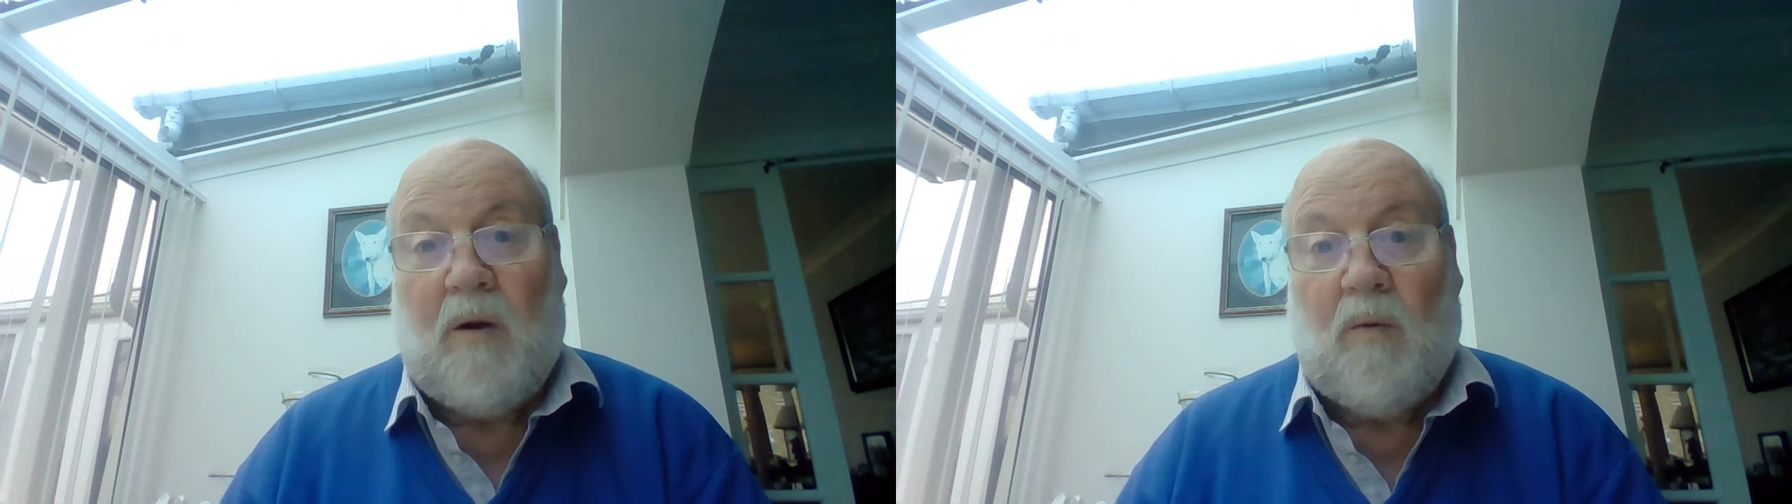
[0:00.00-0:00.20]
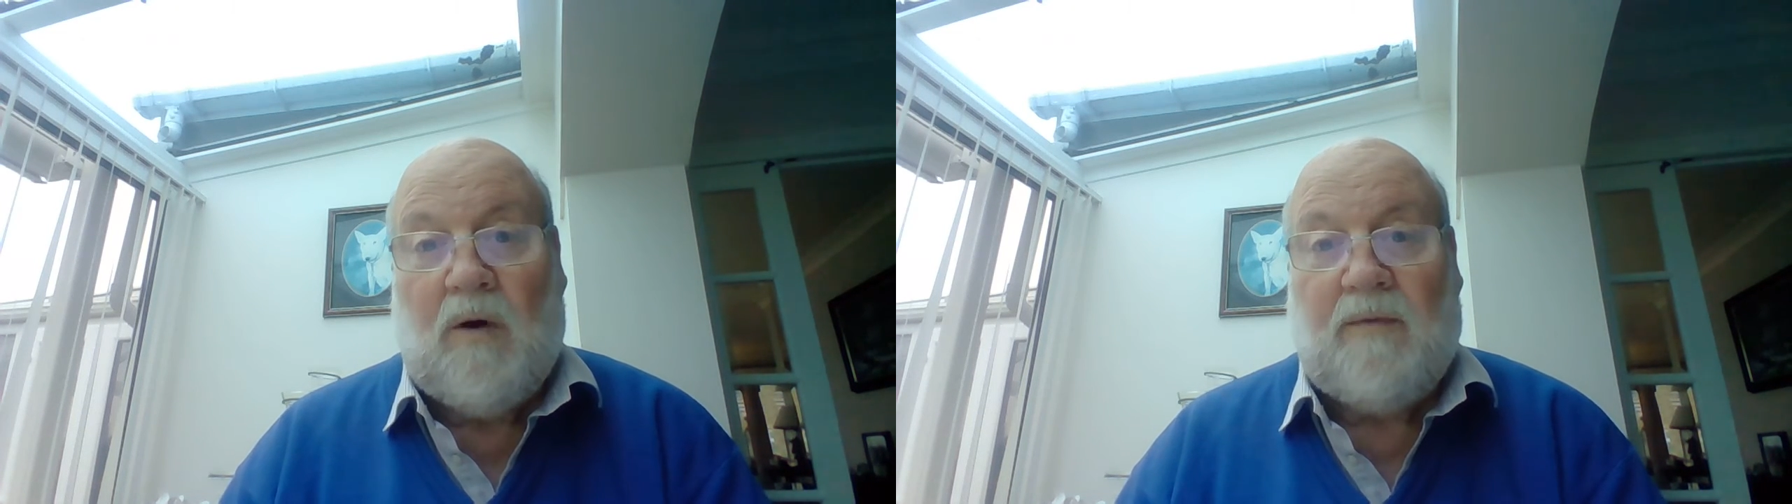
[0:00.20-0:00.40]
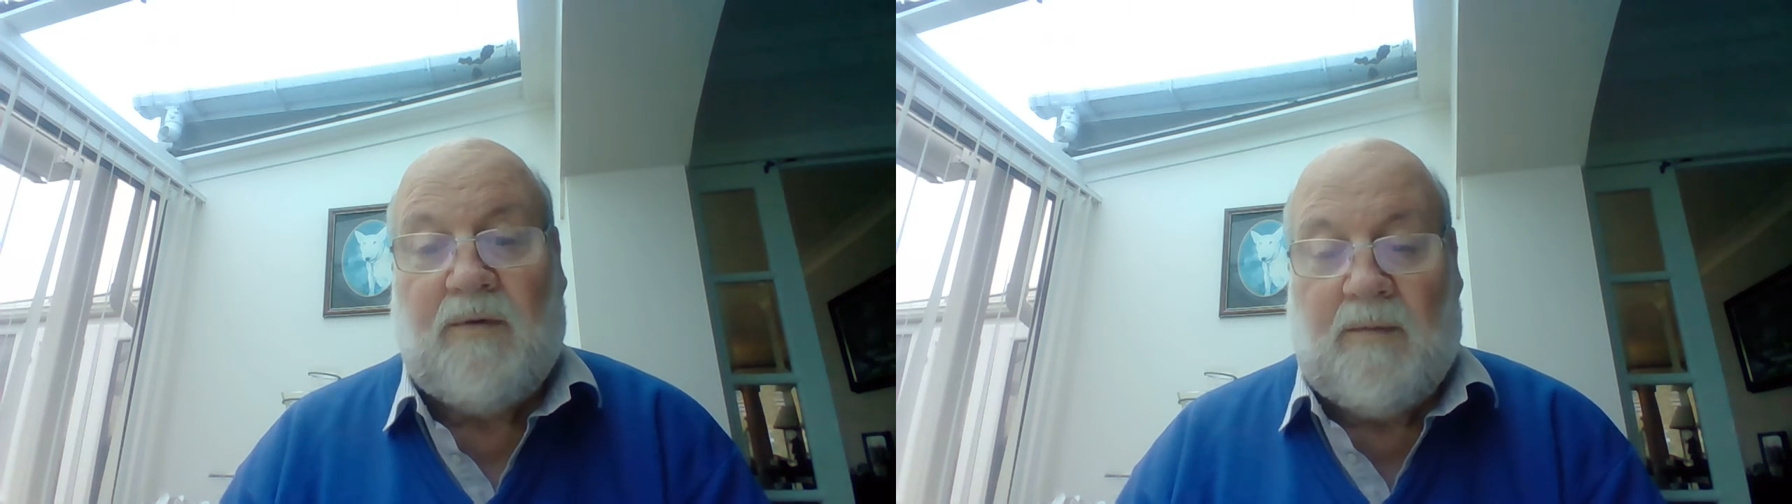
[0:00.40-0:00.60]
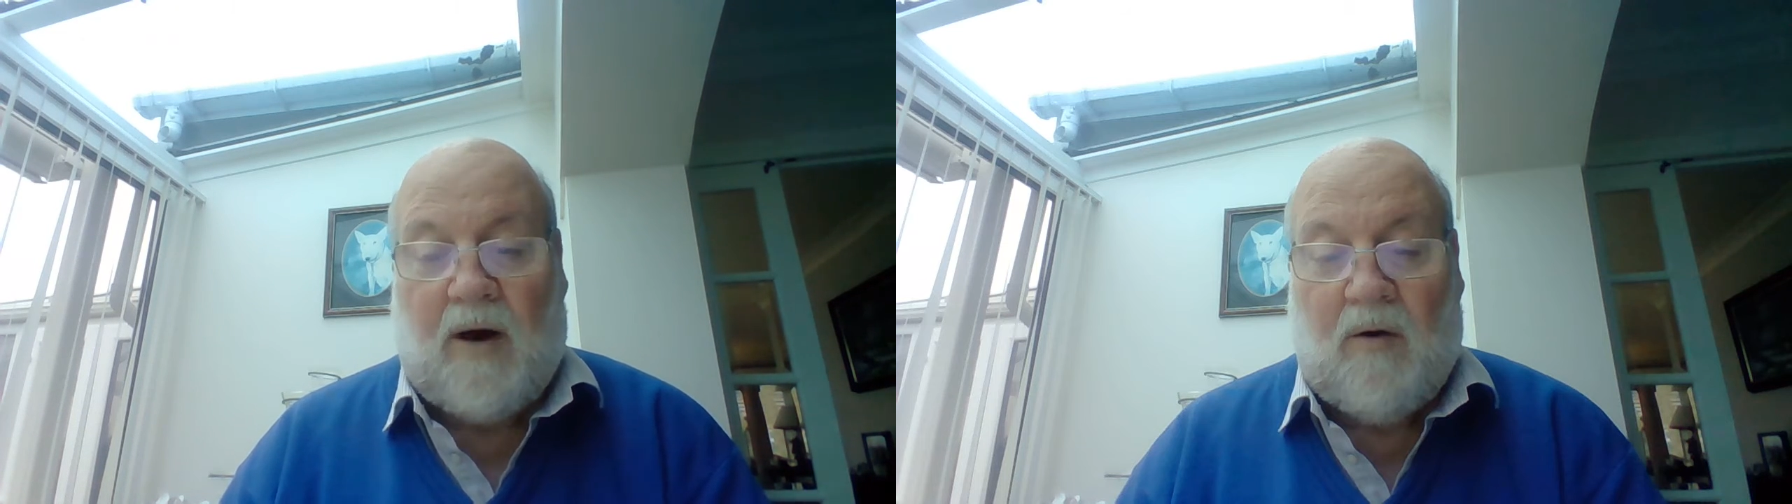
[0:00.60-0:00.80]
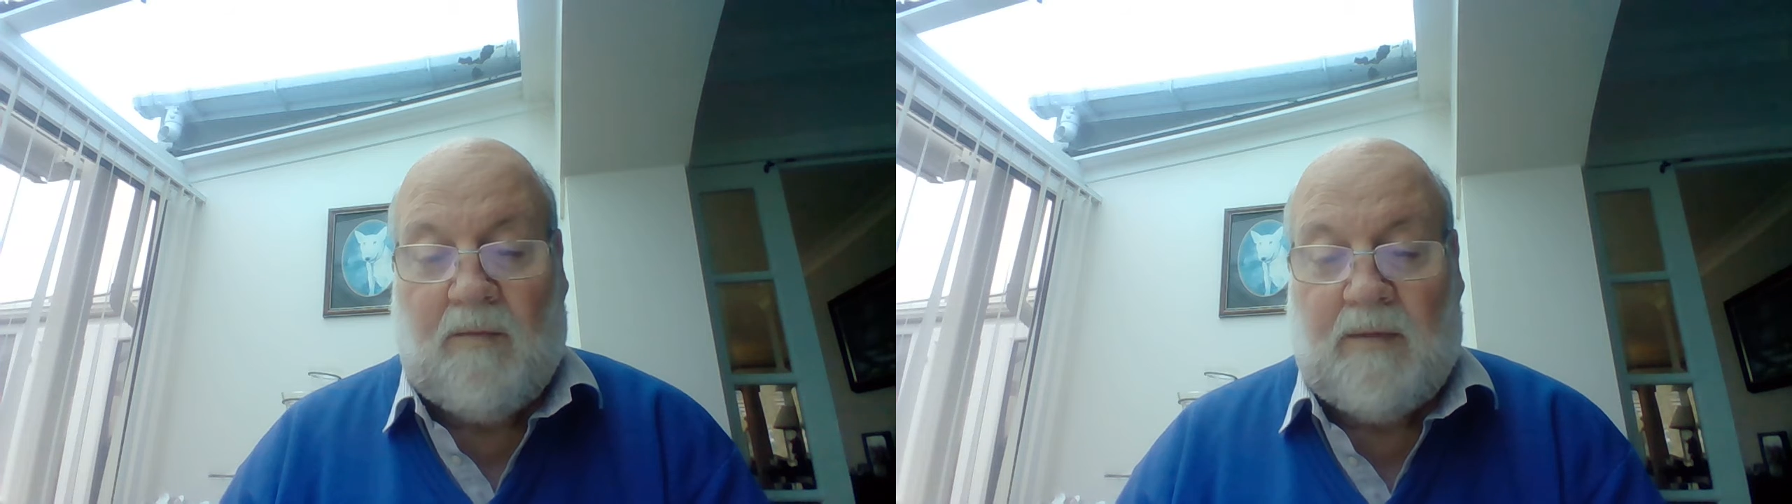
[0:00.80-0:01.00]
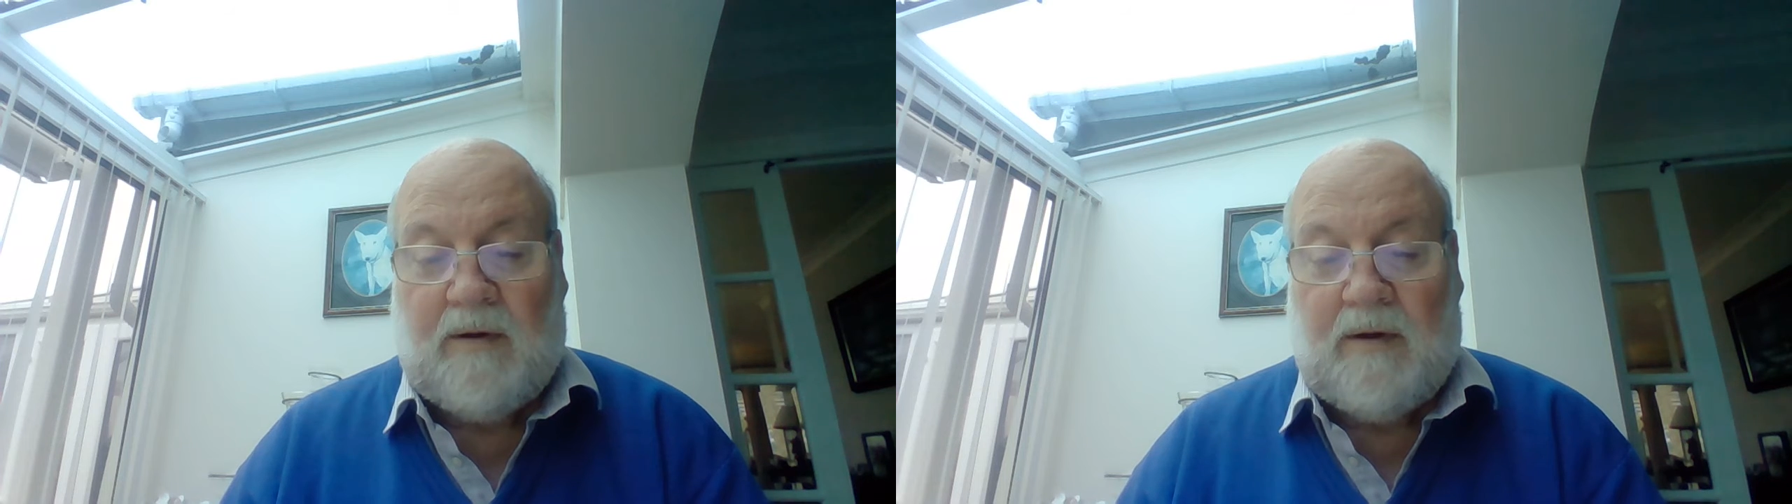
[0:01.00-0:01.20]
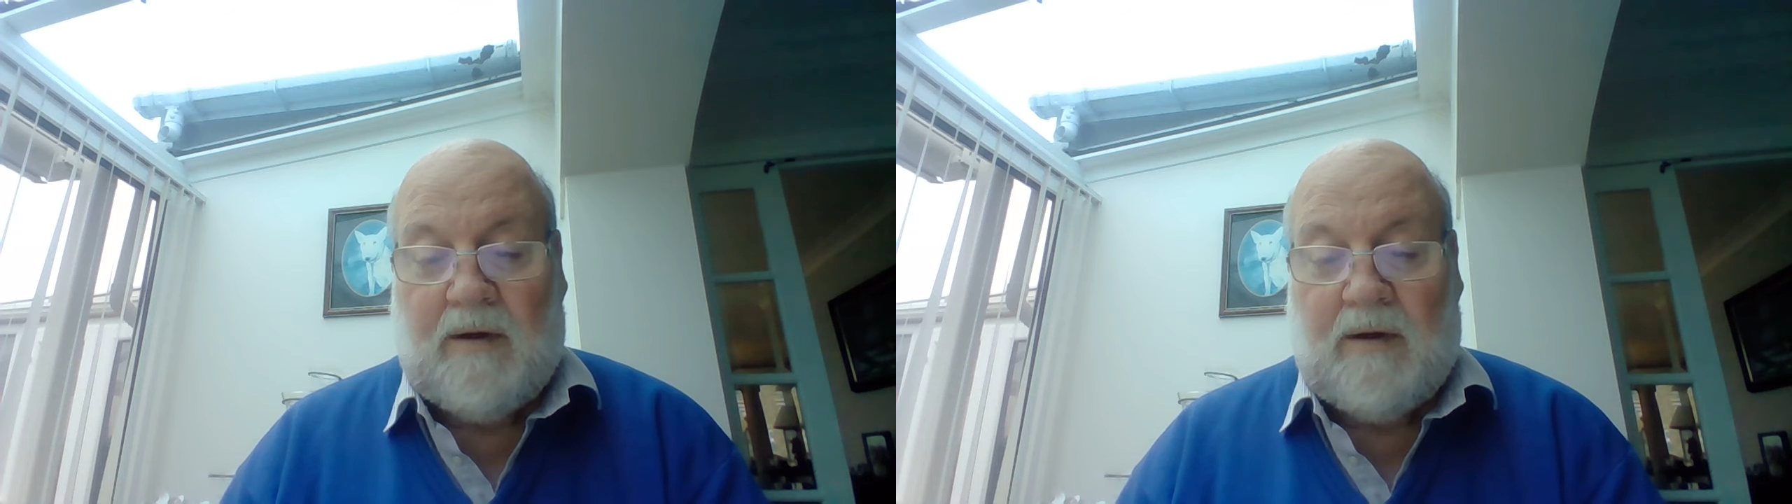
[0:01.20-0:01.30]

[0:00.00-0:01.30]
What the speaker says: work from home,